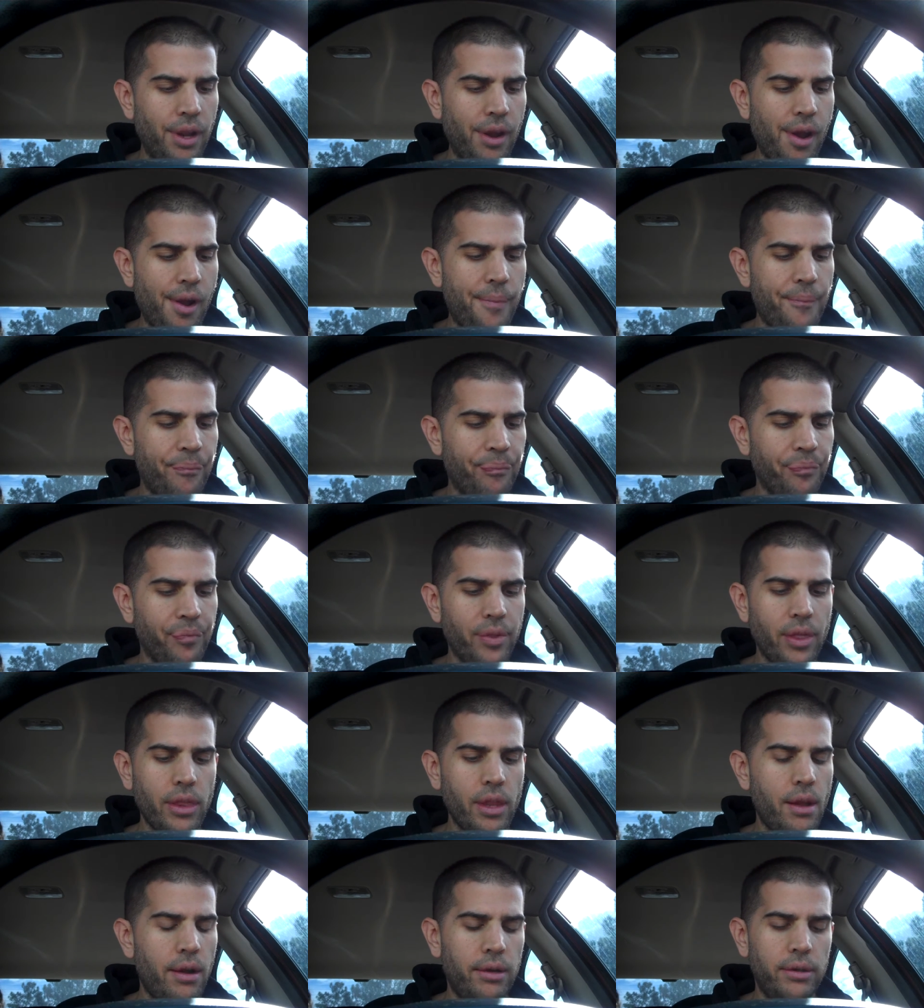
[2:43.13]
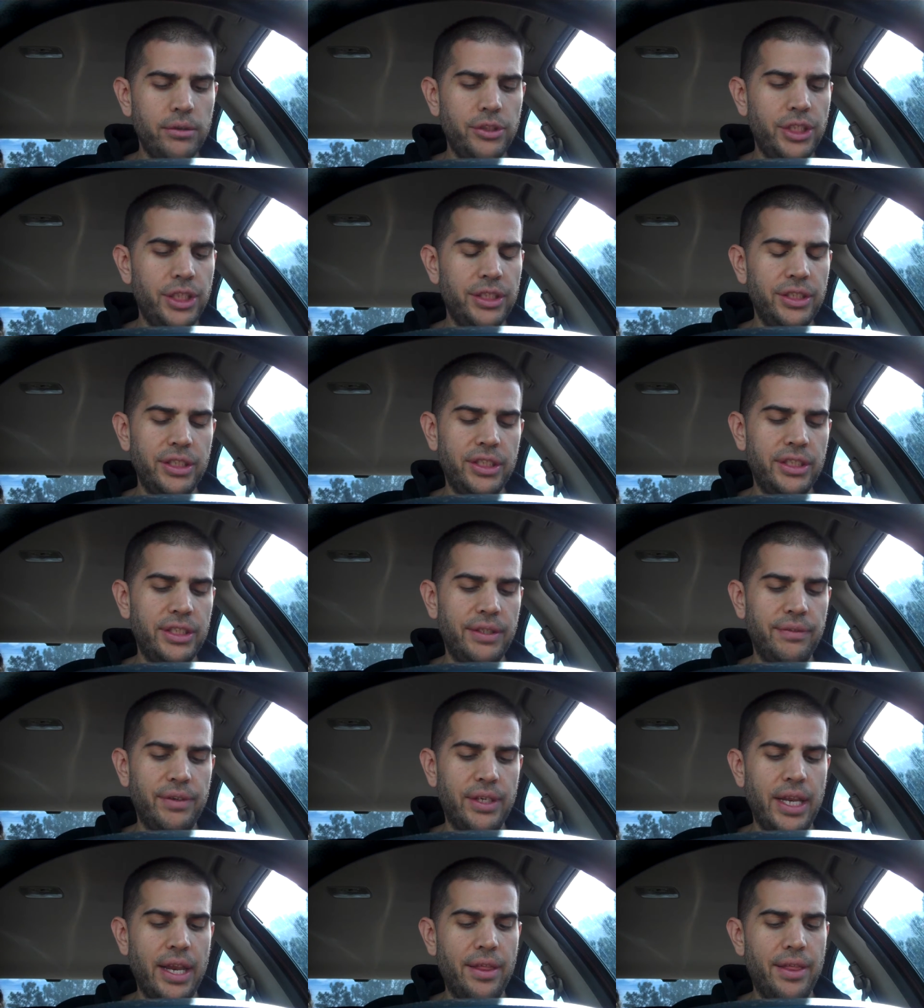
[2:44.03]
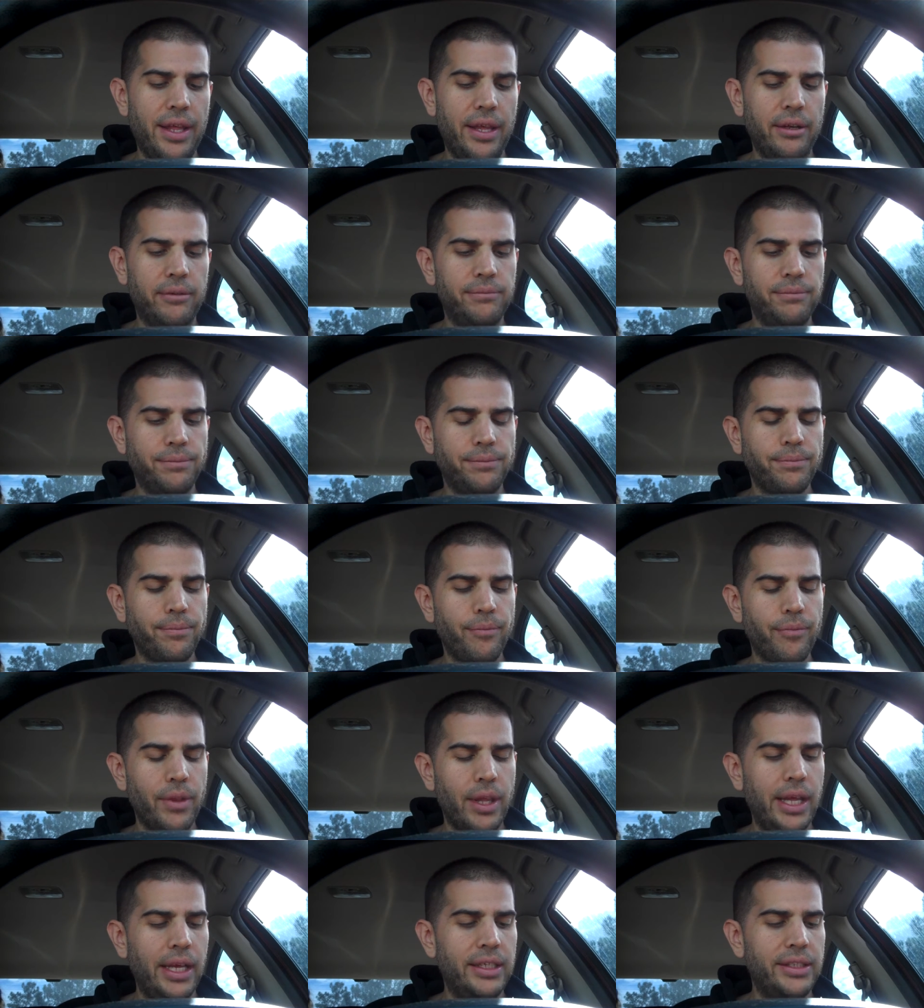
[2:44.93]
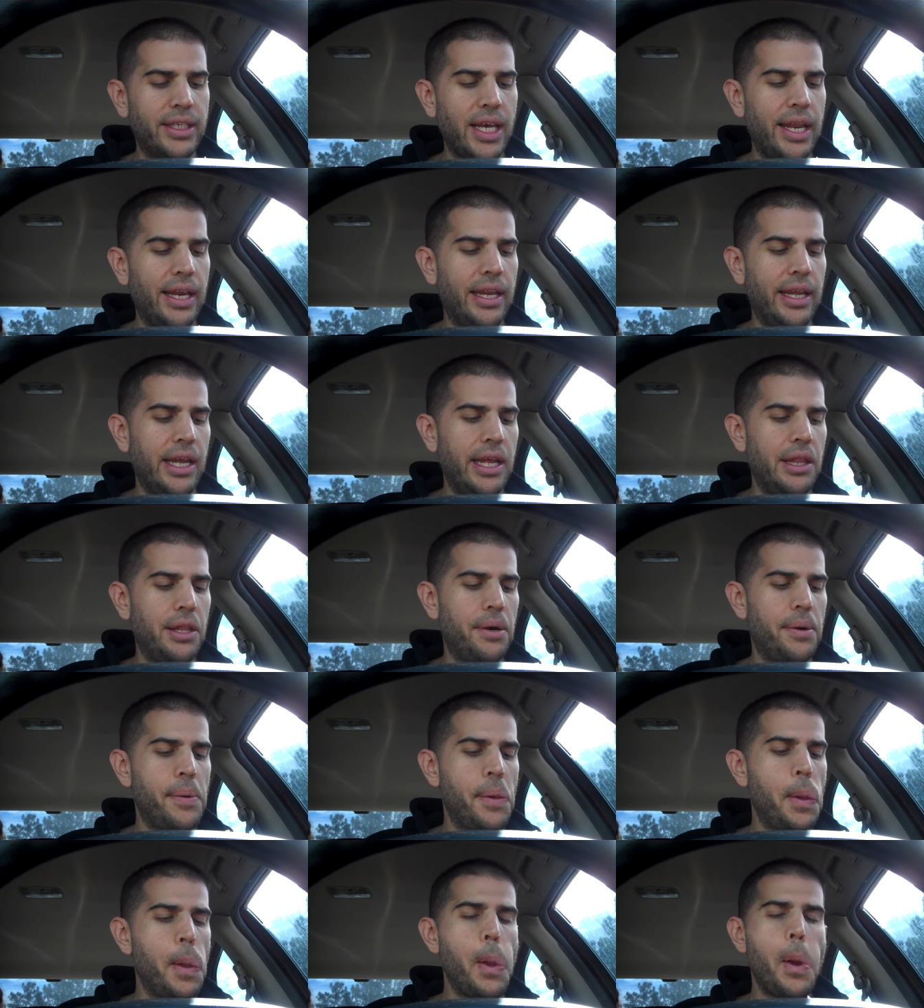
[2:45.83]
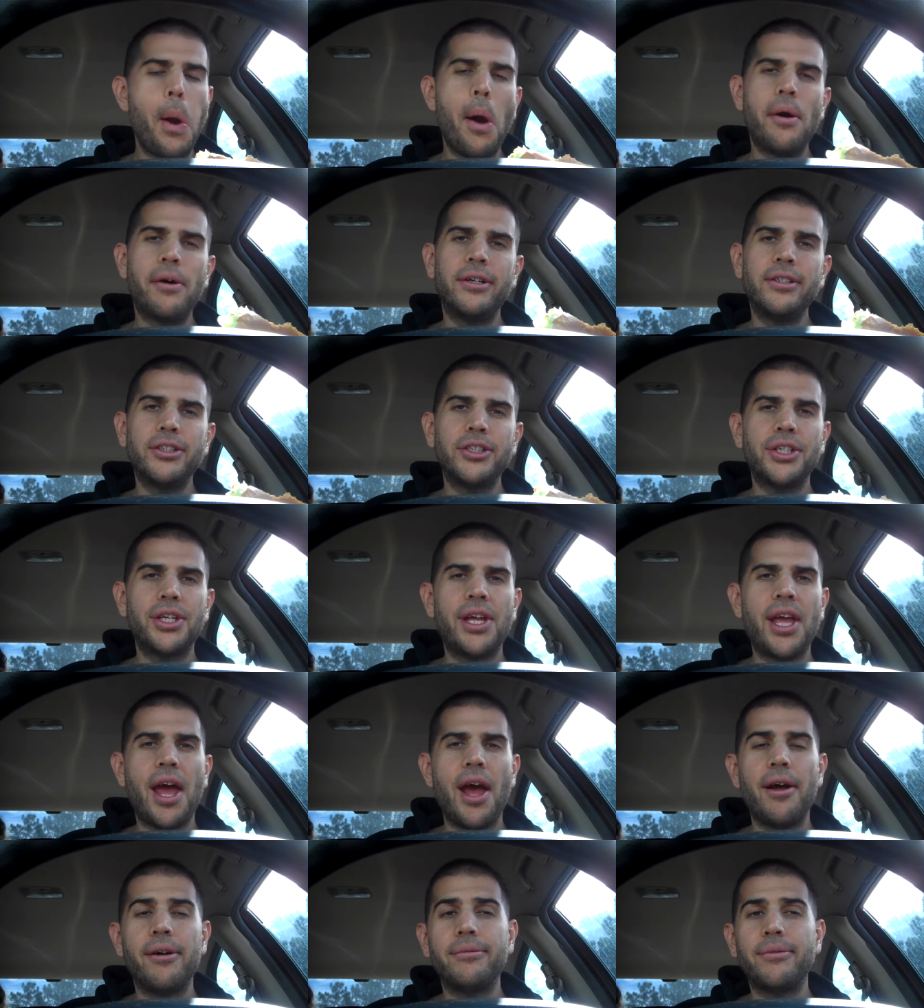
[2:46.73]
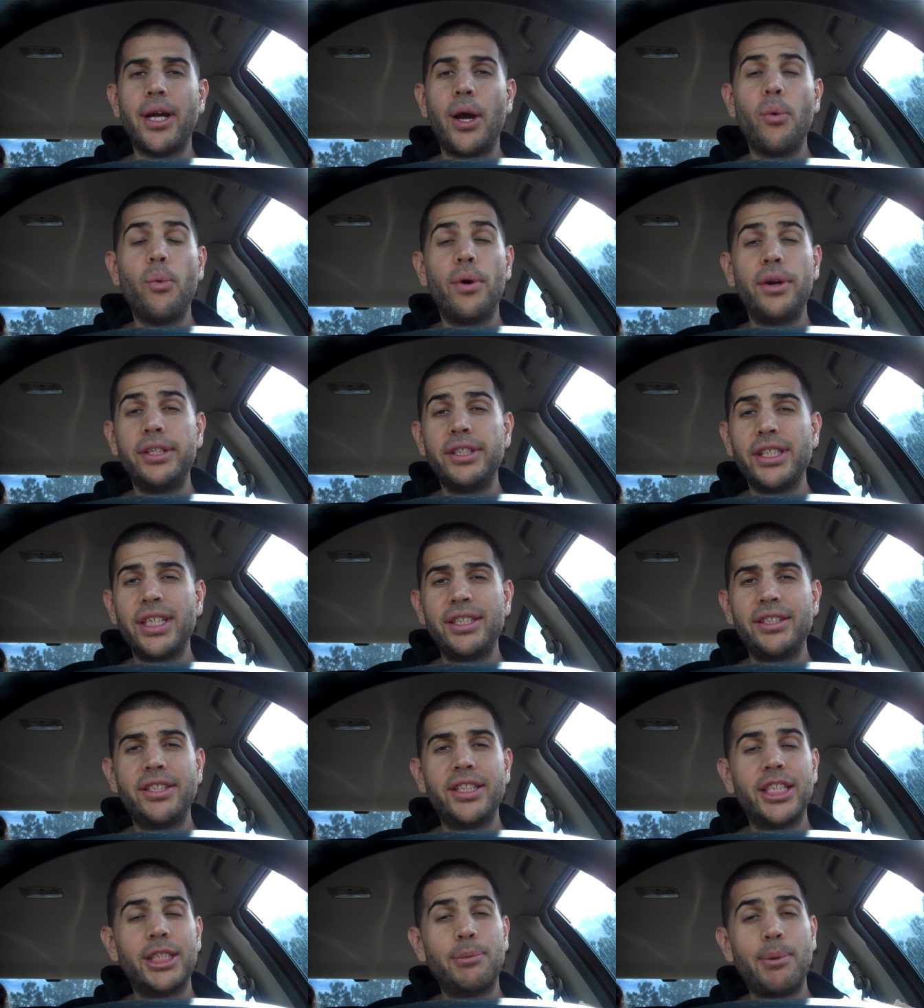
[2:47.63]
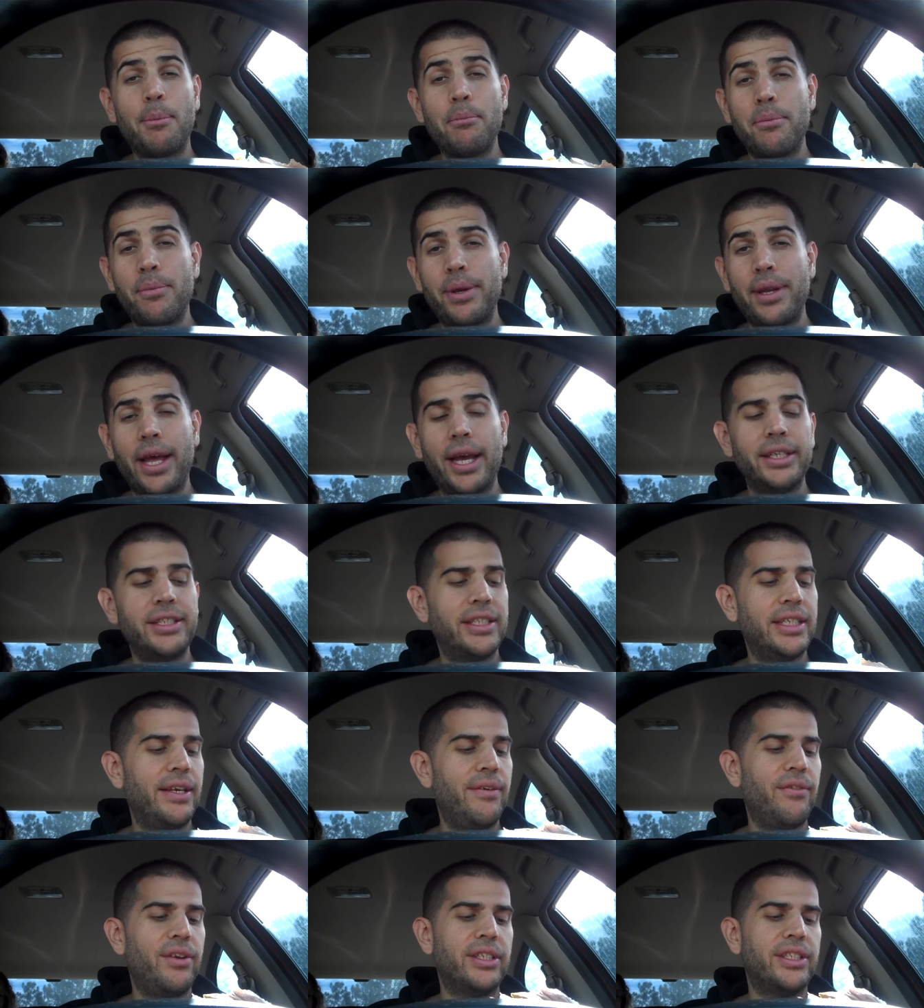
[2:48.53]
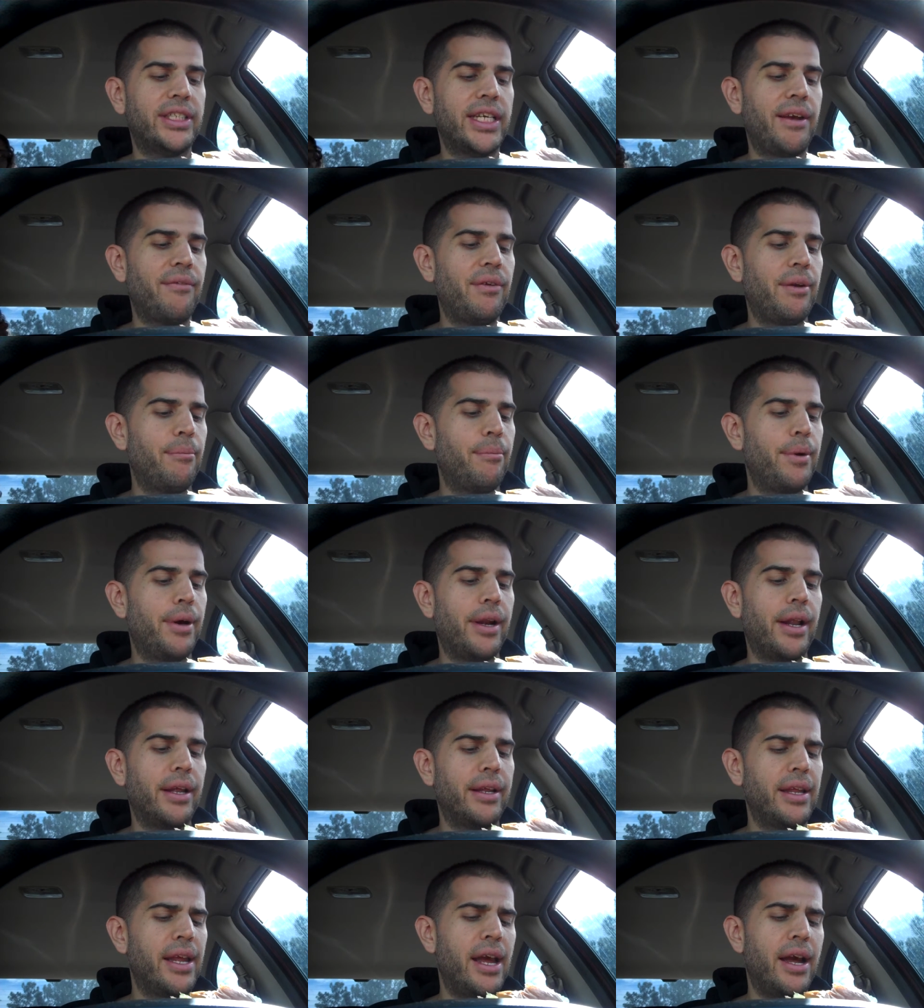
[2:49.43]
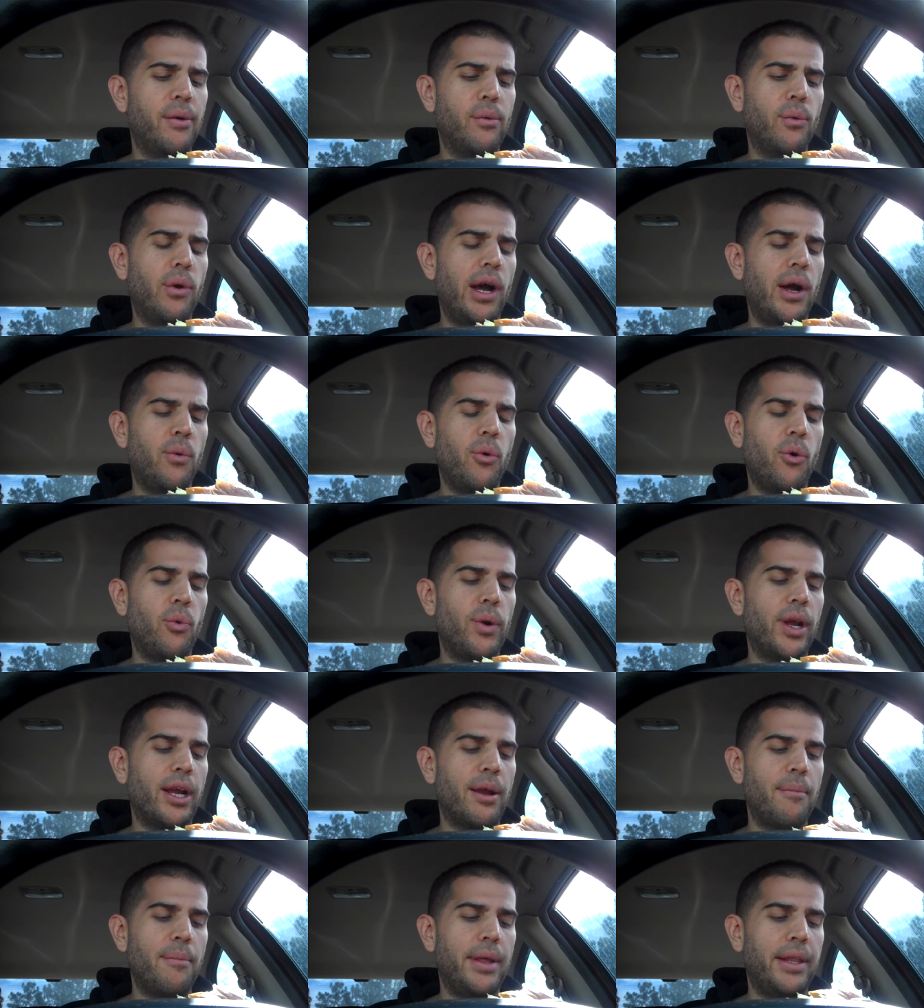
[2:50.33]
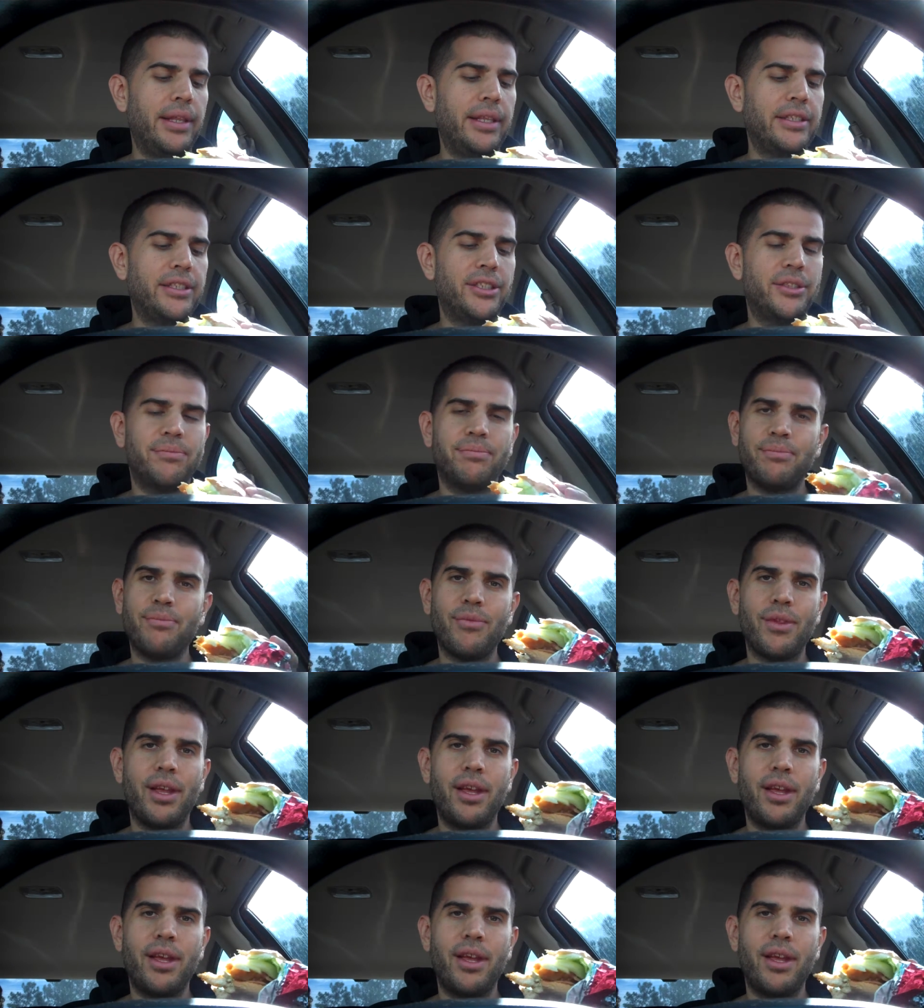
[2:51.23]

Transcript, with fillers: You know, cheese isn't even anything exciting either. So yeah, I want to say six, but I'm gonna be nice and give it a seven. But uh, yeah, I won't, I won't recommend this.